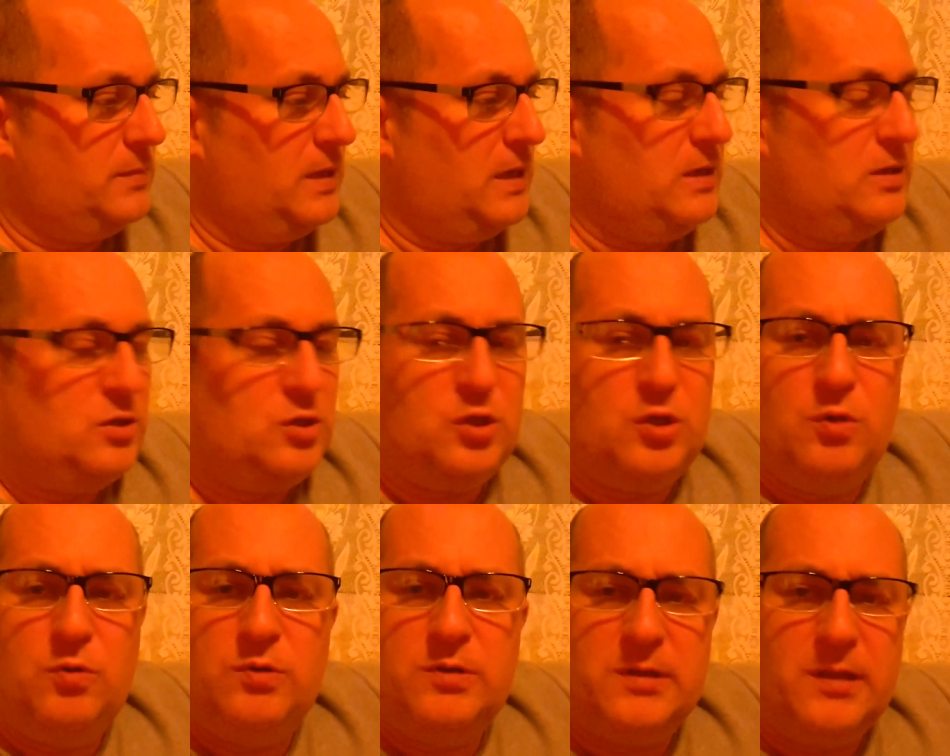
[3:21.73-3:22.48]
it's
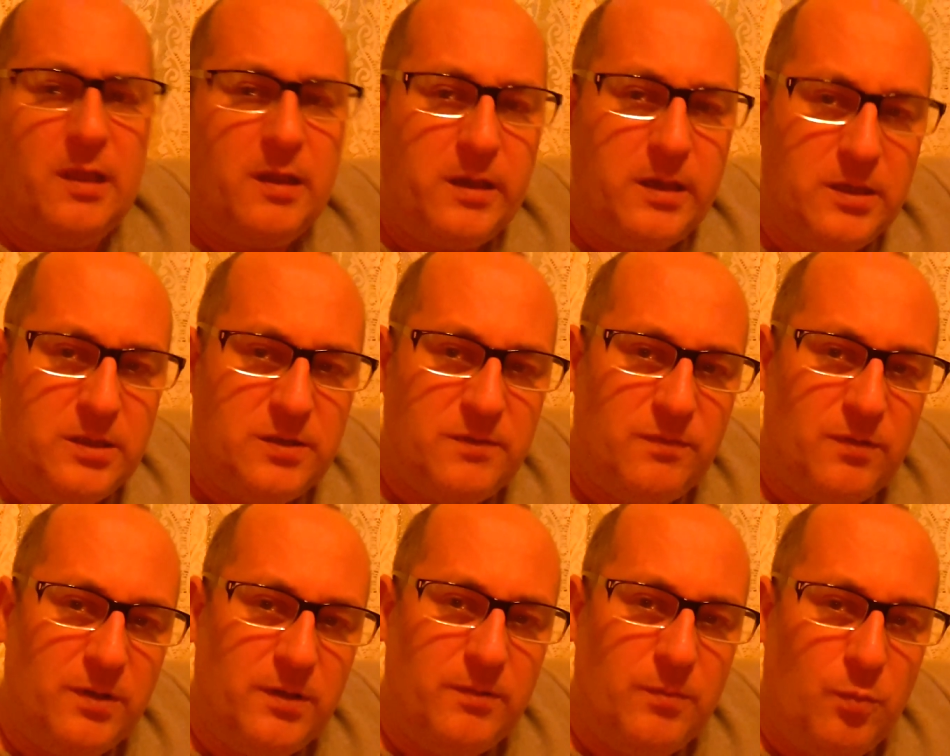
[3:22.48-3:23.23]
too sluggish
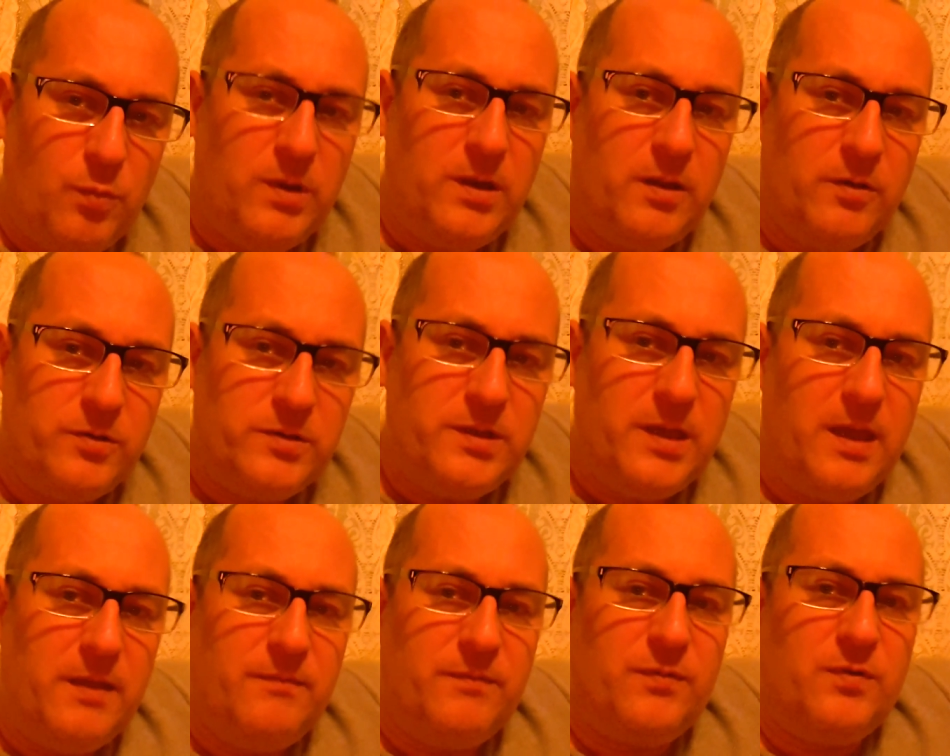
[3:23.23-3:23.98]
for the Windows
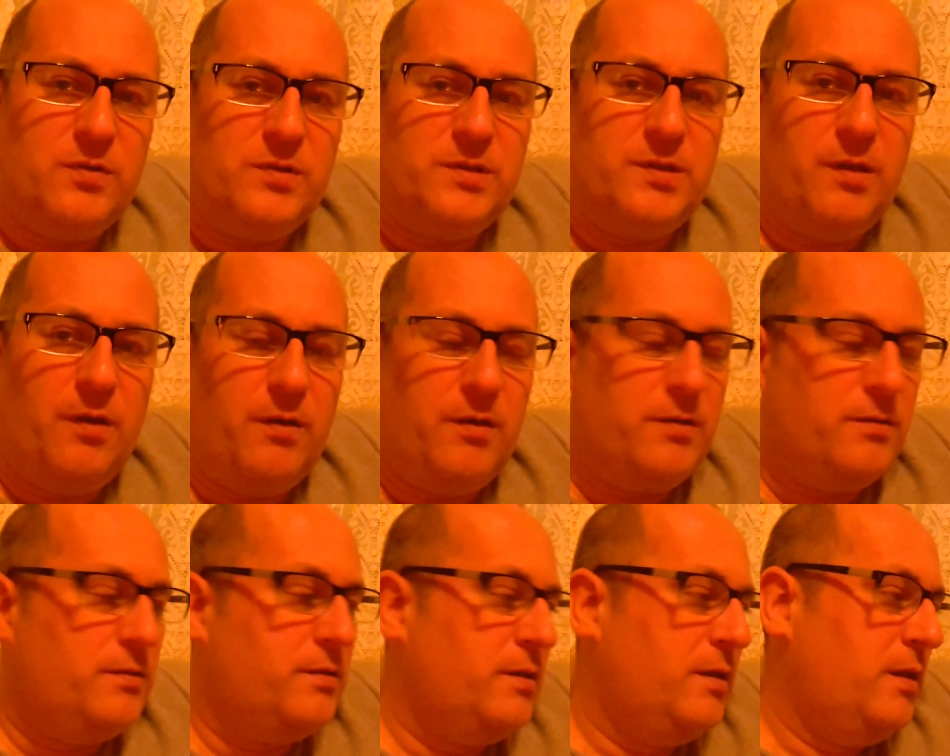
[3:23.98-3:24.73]
10 for a
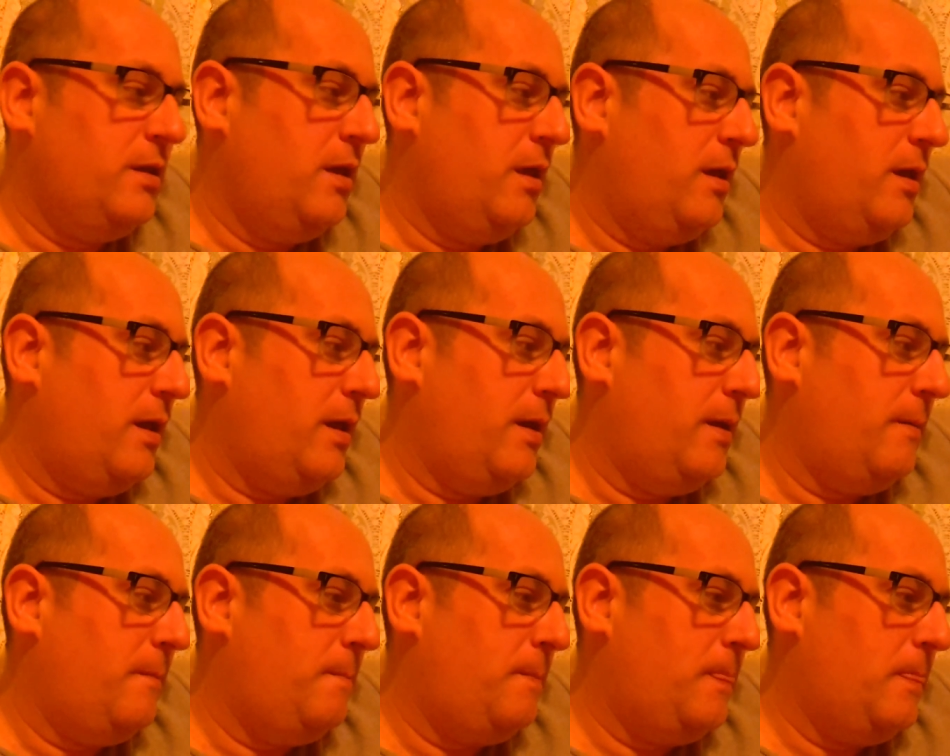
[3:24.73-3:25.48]
start.
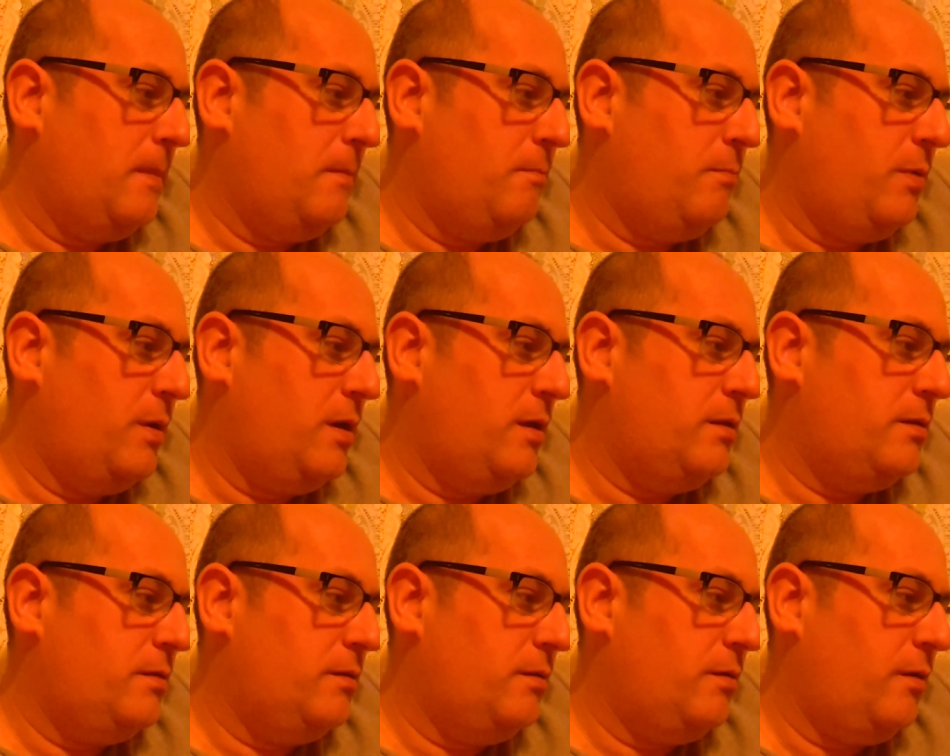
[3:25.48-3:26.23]
Um,
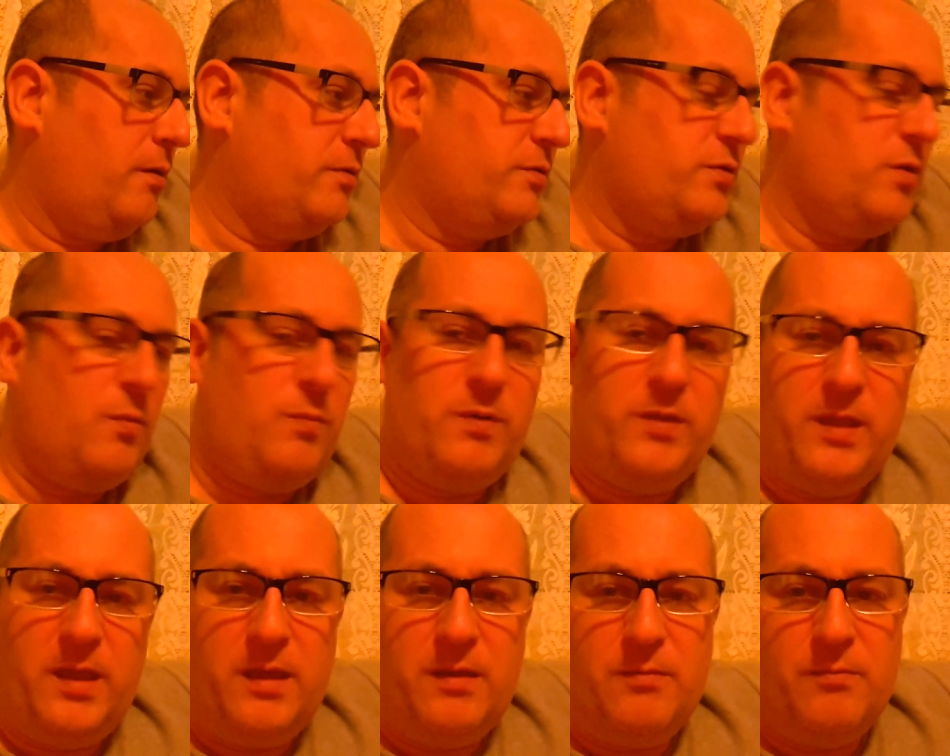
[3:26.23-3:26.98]
but on top of
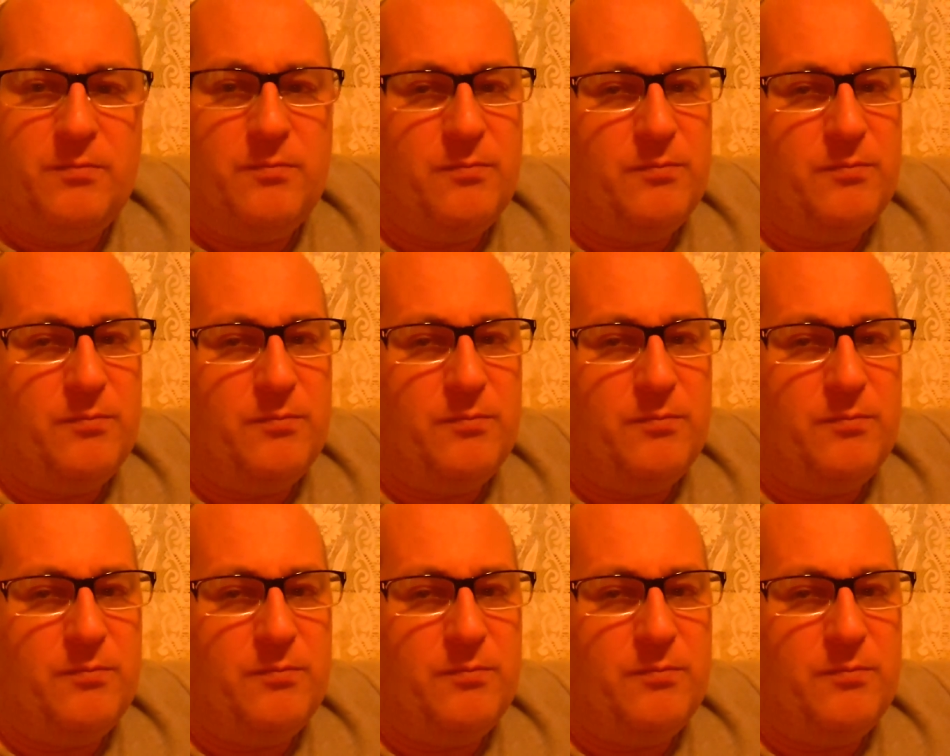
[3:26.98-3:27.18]
that,